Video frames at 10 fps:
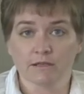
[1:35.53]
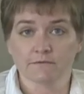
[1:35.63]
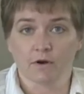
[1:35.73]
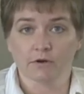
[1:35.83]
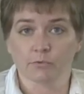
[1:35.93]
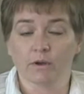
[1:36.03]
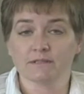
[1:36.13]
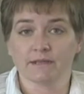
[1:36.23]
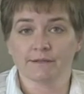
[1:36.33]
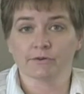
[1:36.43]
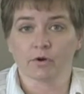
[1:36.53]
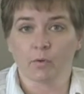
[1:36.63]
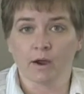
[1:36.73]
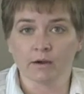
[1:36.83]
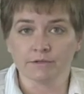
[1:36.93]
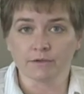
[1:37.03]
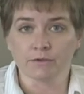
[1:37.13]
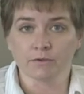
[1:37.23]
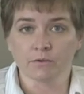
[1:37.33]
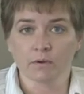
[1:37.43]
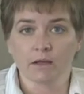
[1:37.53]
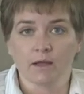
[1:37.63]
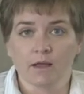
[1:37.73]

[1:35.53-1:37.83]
as far as what states are required to do.